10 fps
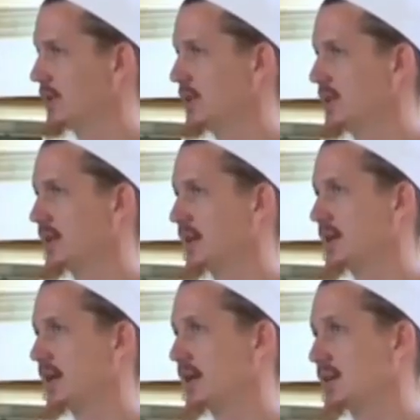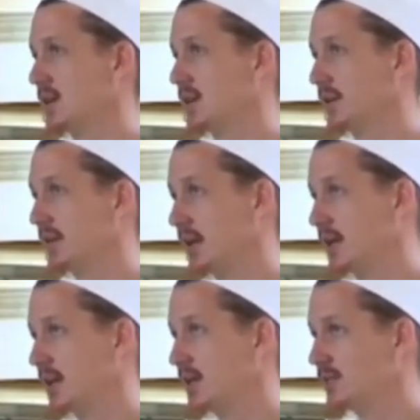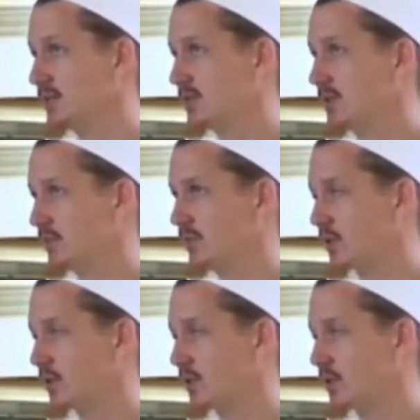Meaning that it's